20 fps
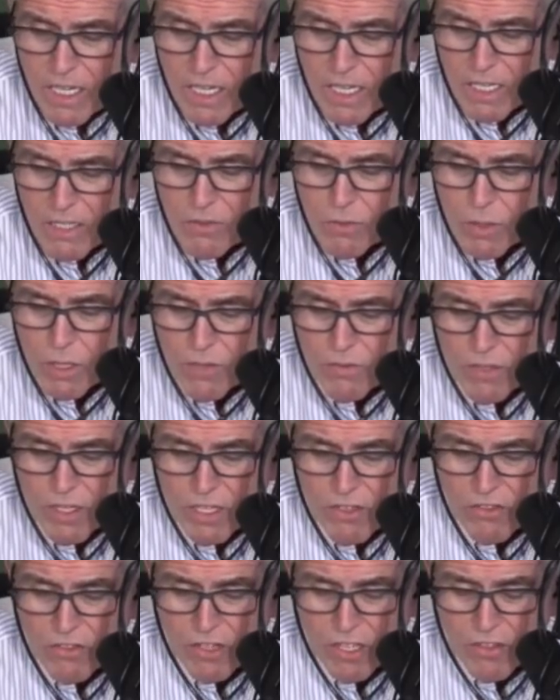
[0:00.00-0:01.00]
uh, 12
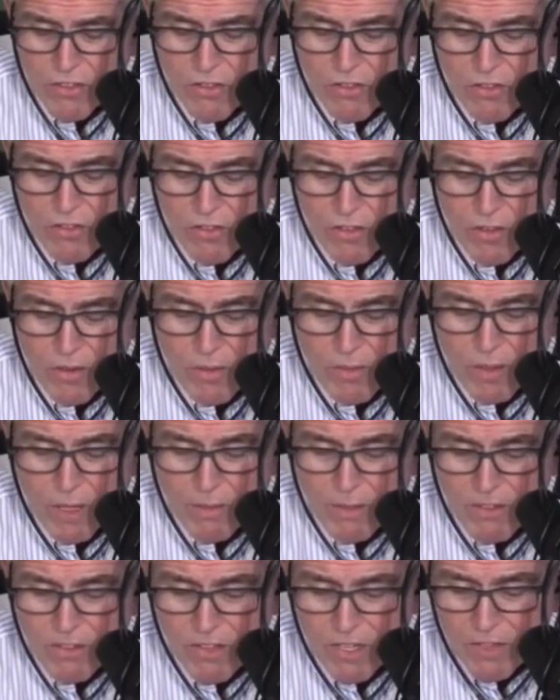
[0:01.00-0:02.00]
years since
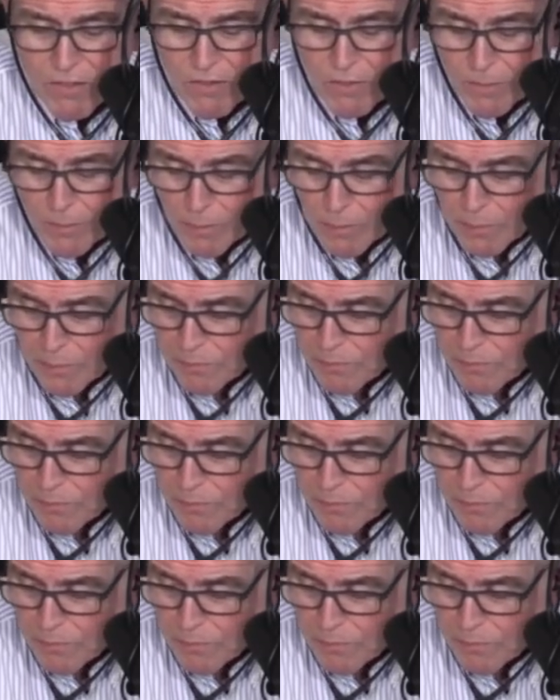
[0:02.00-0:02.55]
by myself.